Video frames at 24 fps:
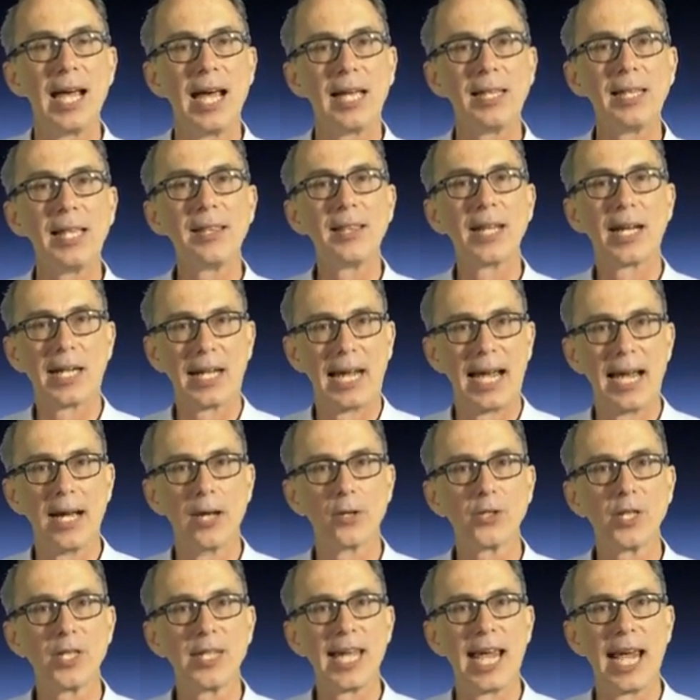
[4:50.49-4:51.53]
And then the
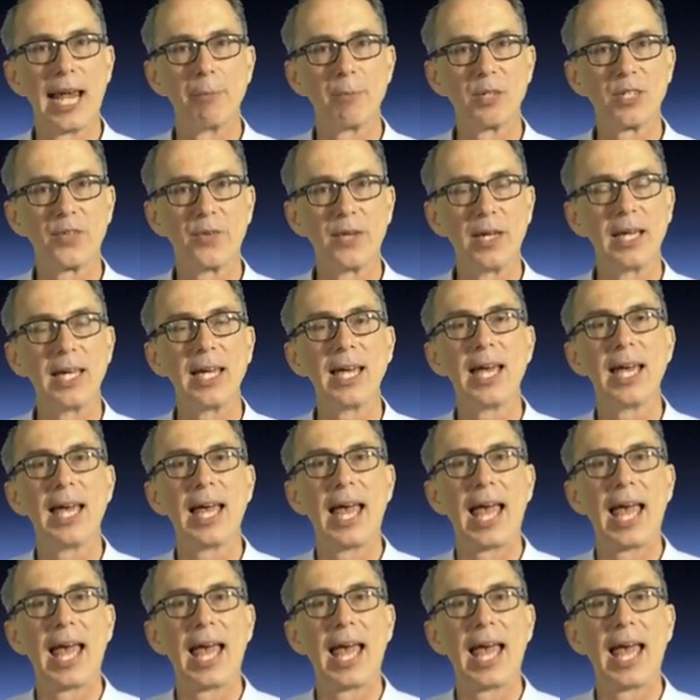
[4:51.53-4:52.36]
clouds and the atmosphere